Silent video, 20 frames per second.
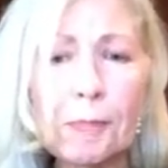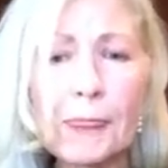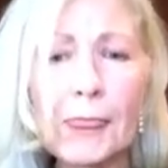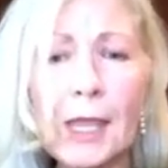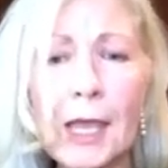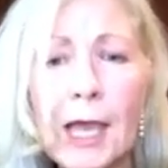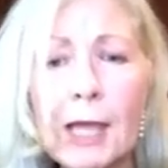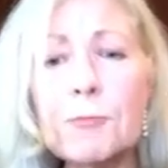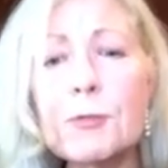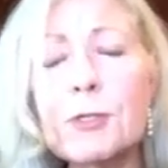
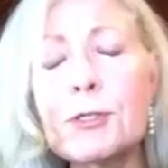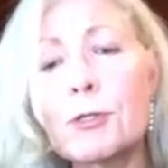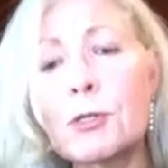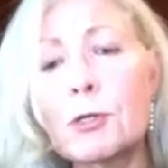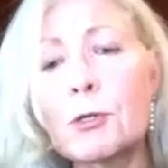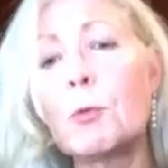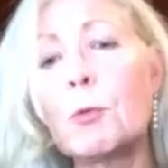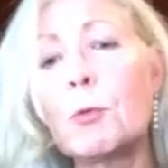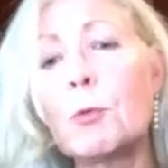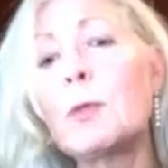I was the
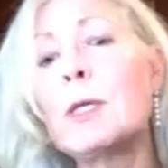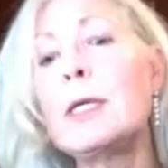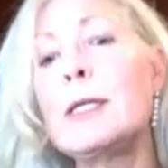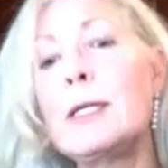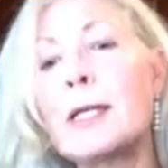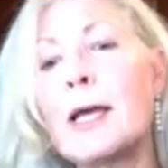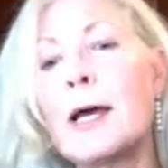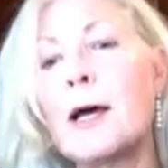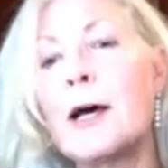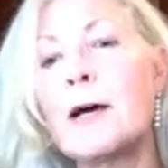
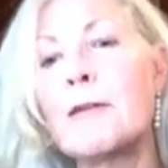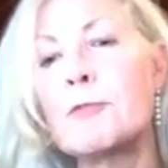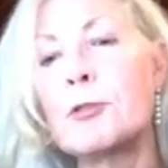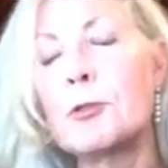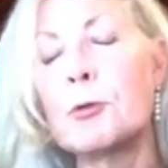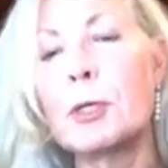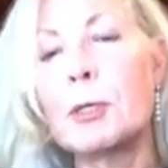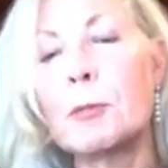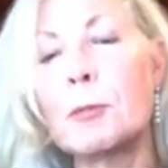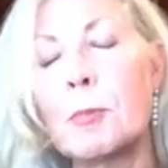queen of
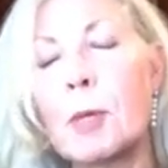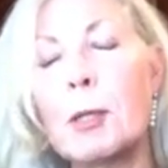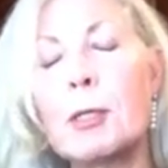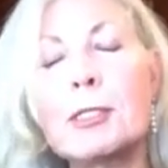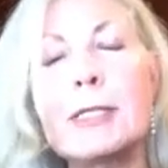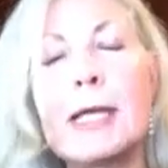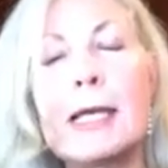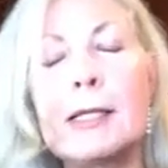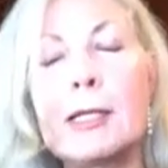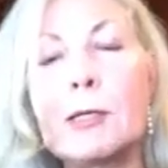doing
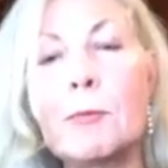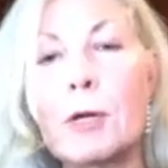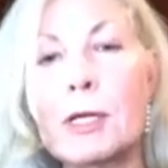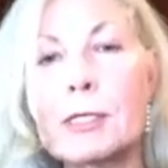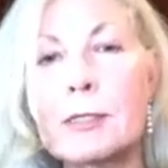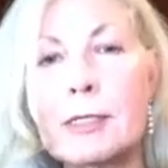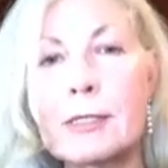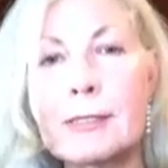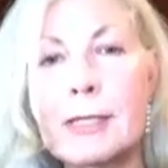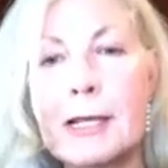daily
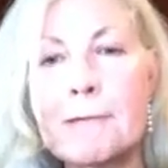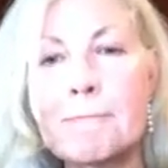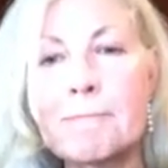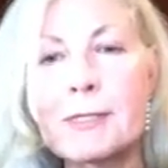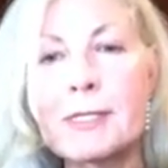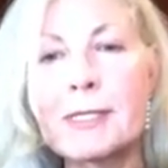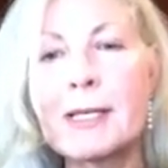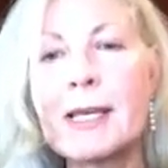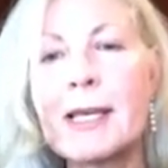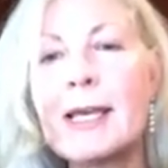breast
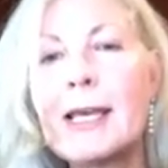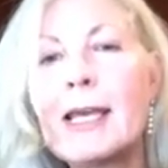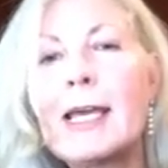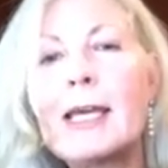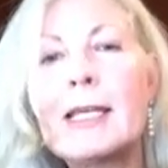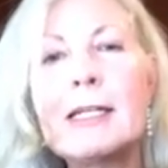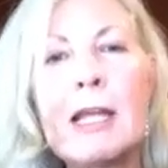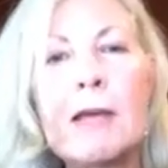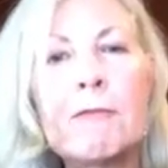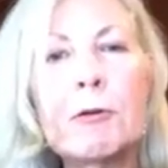exams
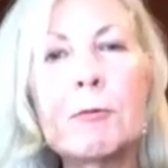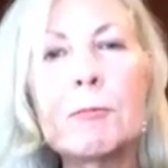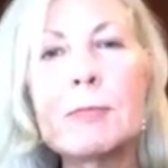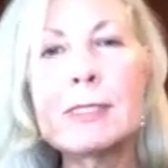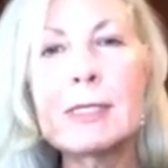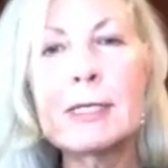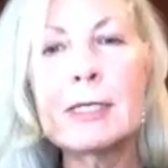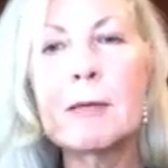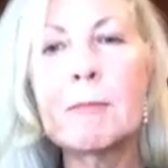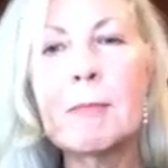and never
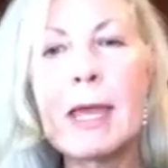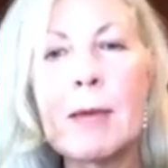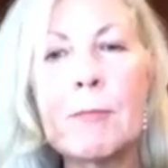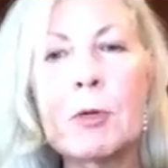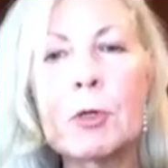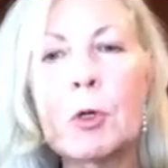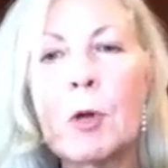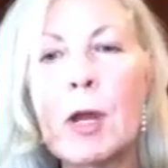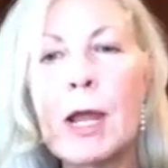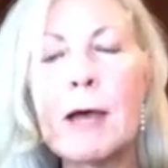missing a
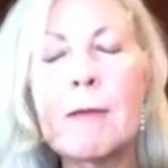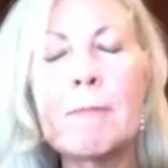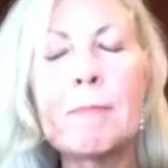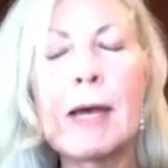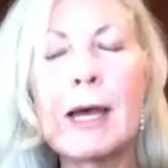mammogram.